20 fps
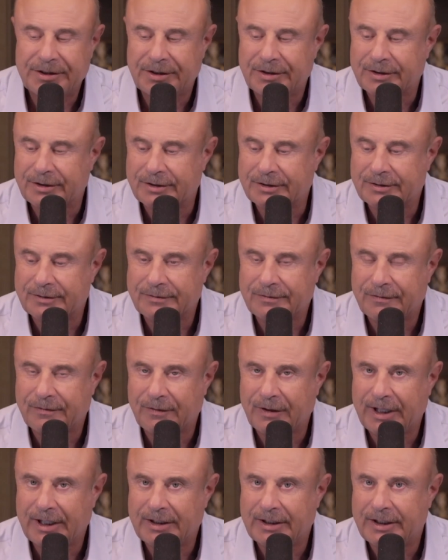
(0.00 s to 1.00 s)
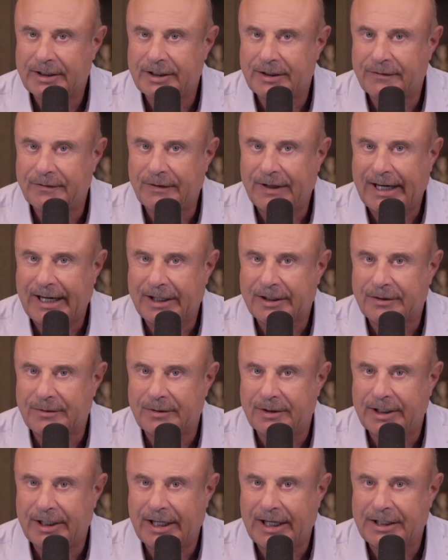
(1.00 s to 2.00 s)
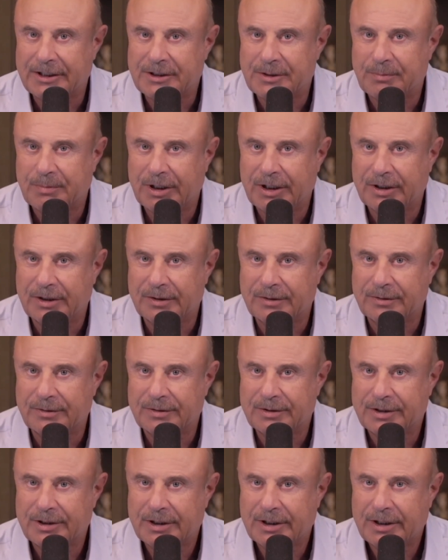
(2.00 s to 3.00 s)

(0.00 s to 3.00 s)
your friend at the factory, I suppose,